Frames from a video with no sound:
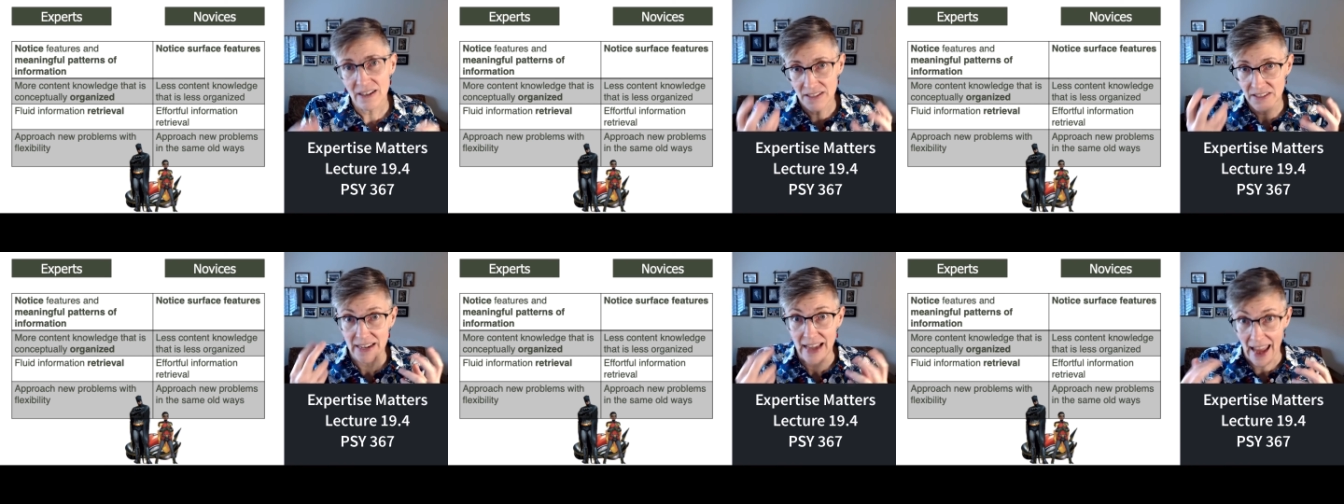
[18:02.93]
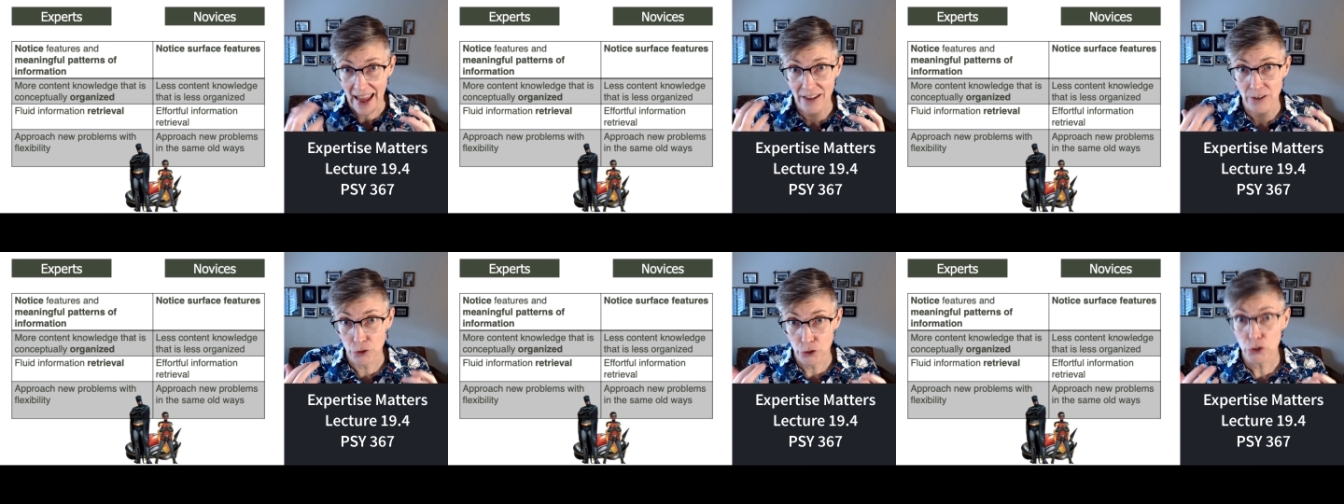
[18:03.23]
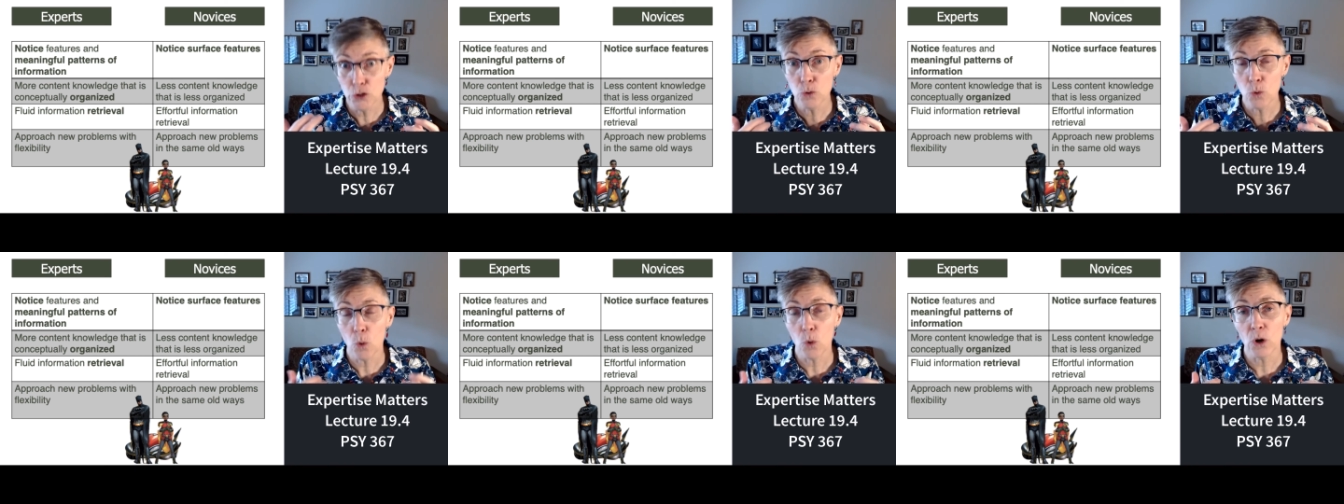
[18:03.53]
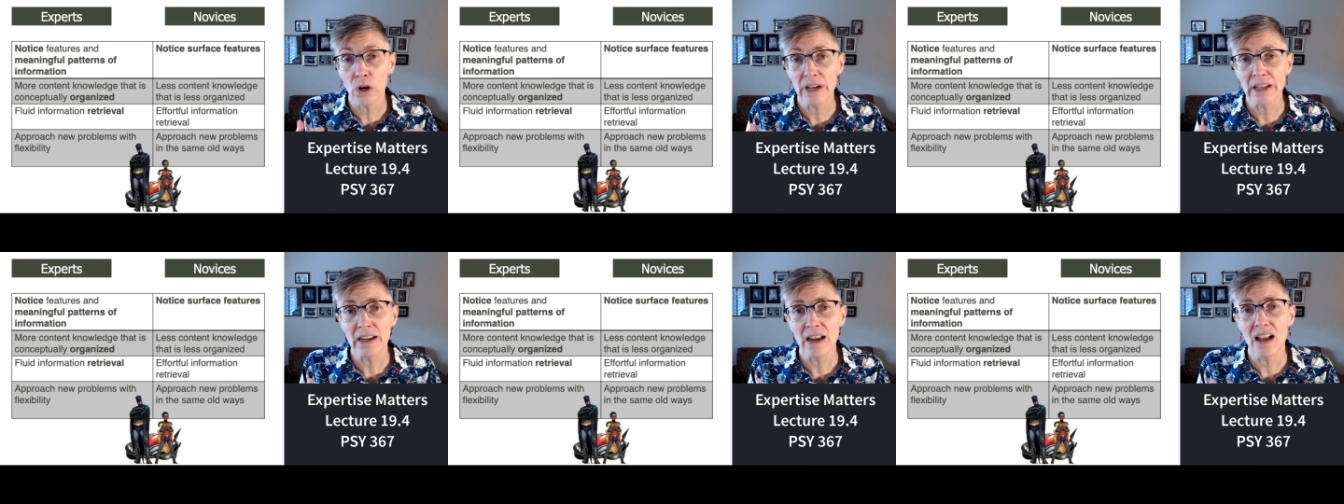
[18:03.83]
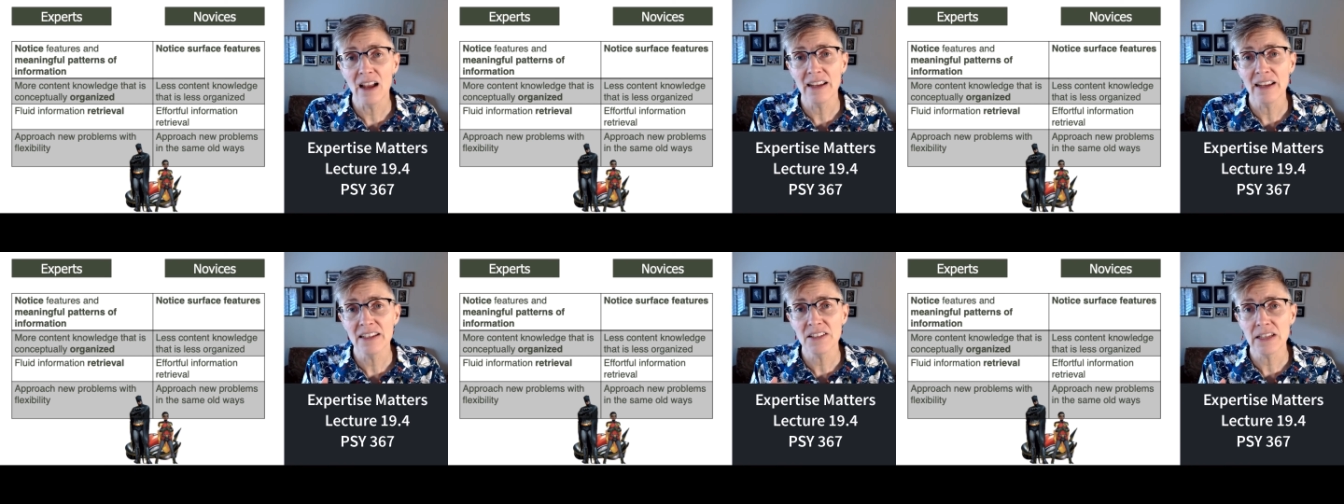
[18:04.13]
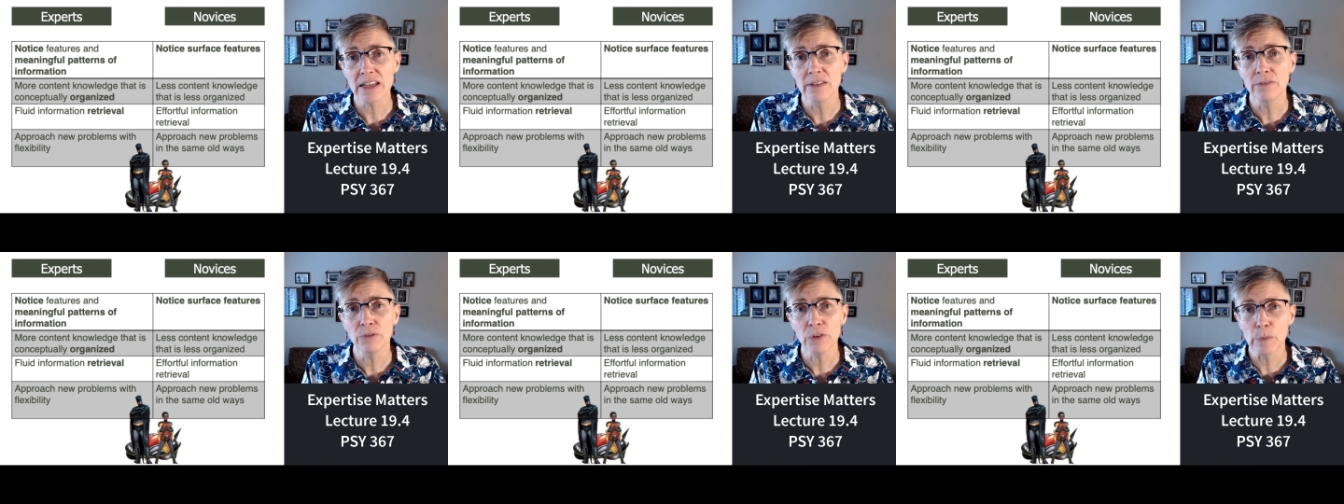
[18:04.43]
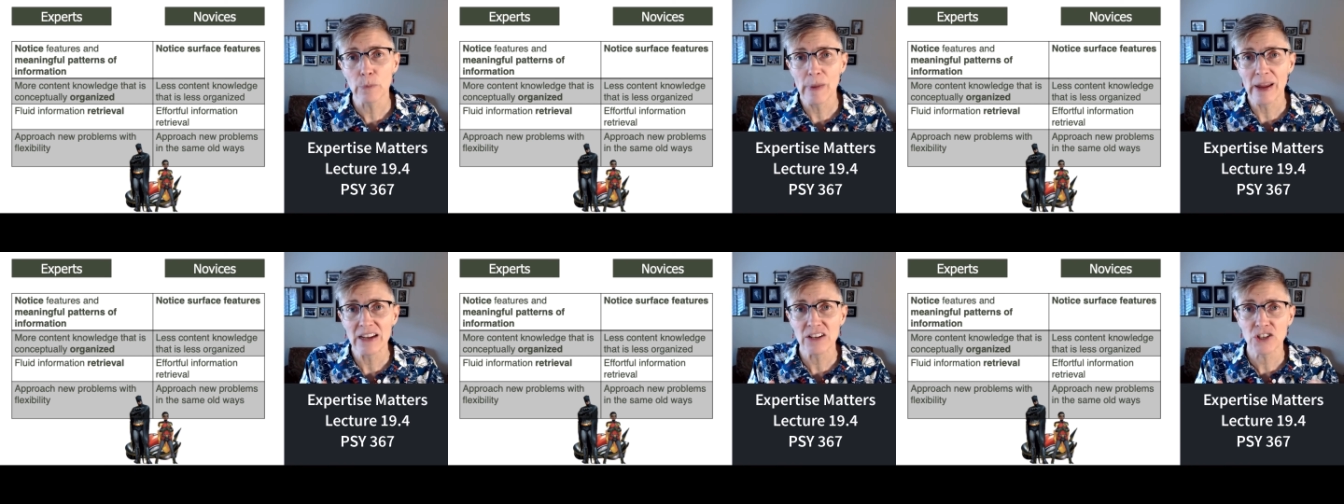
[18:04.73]
and do organize
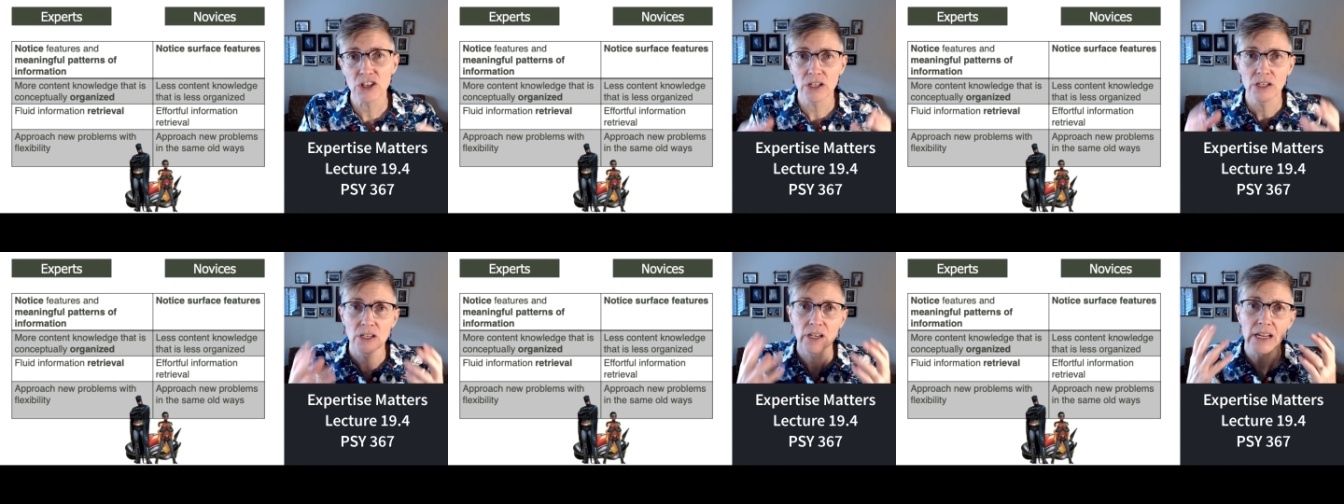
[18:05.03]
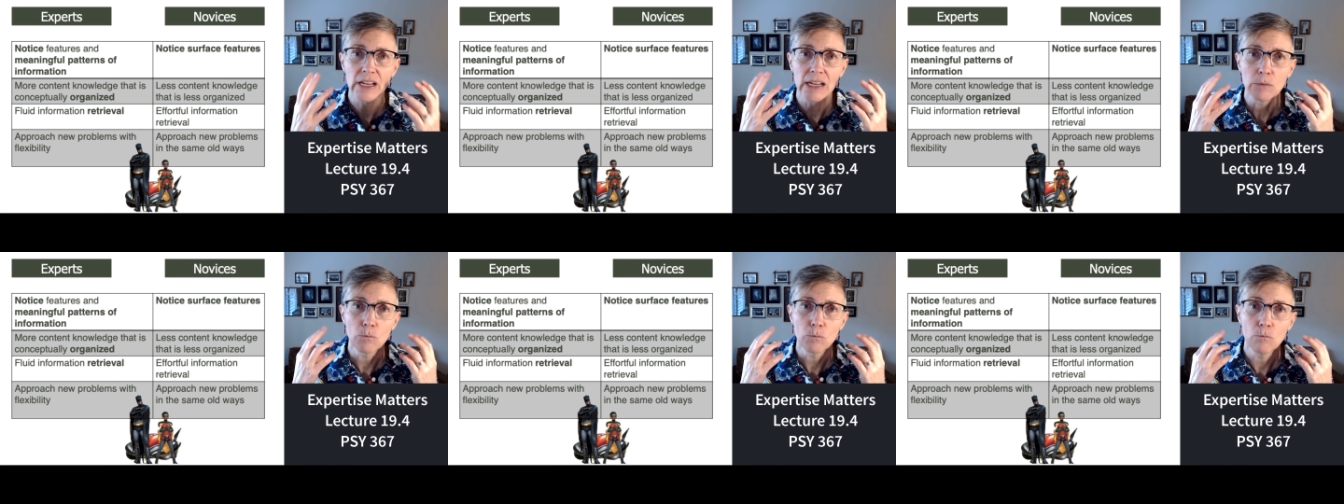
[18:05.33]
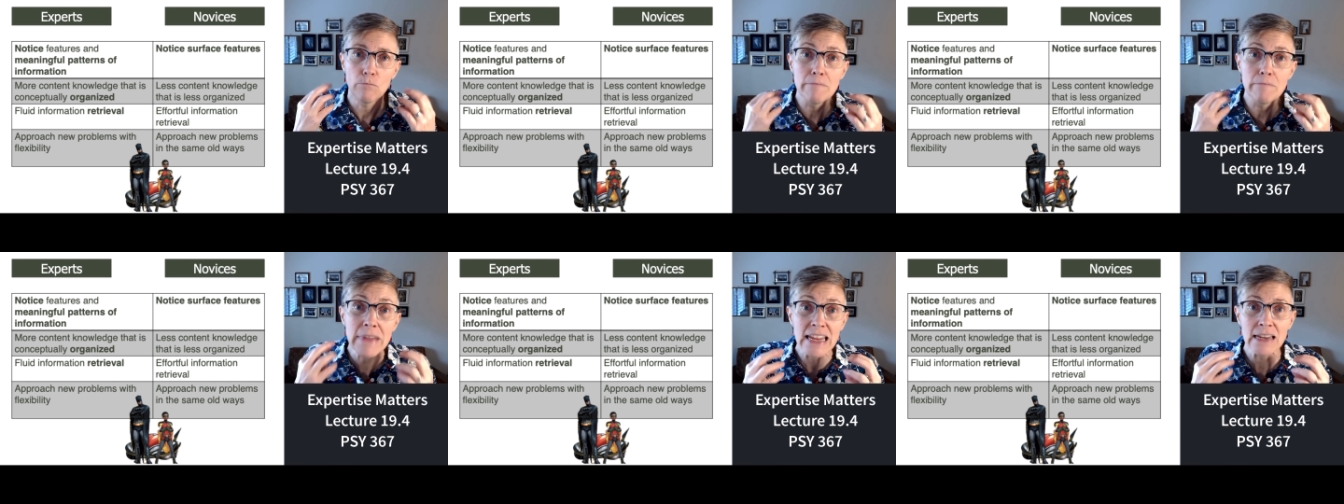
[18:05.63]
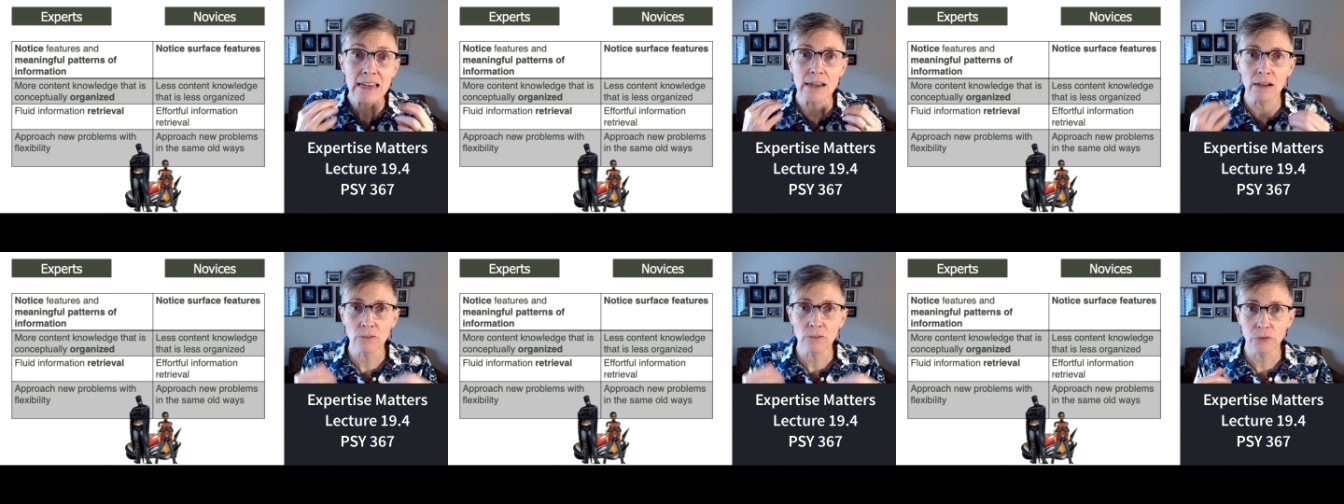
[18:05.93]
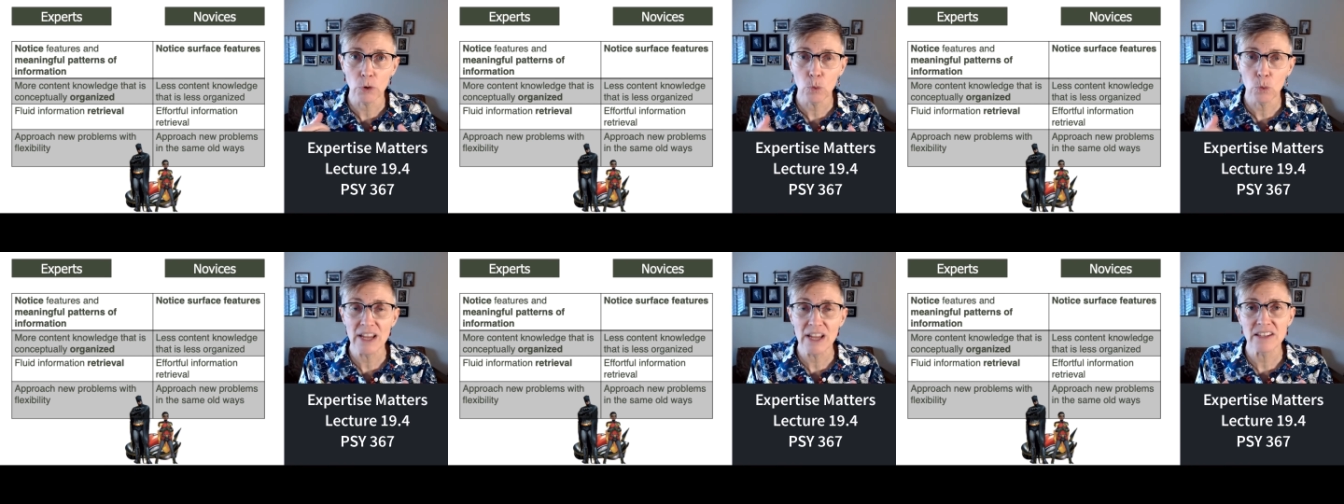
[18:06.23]
information in meaningful ways in